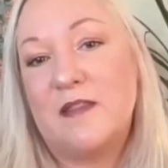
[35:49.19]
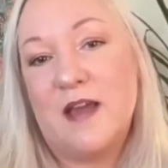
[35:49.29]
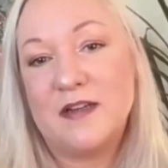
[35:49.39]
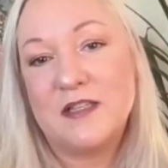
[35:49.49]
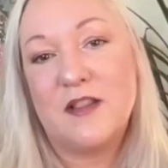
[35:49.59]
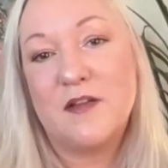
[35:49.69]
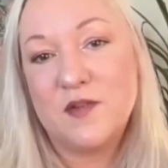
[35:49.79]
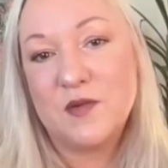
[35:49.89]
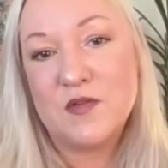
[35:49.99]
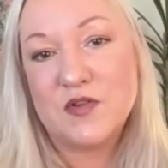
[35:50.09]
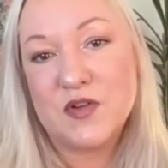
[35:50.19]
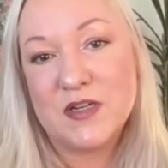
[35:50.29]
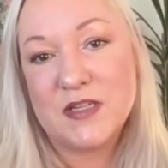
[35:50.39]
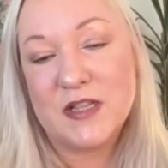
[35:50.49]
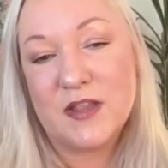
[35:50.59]
I just love doing
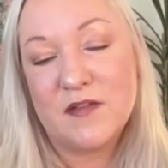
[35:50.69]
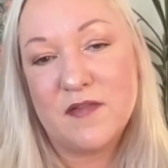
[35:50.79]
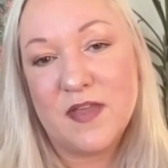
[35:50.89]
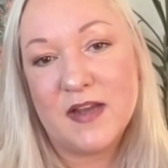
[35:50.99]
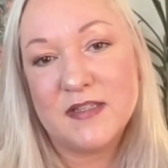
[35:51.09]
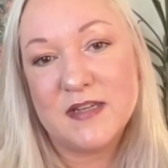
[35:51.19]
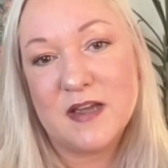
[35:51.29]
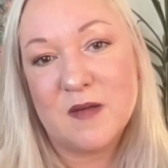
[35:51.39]
retreats, and I love that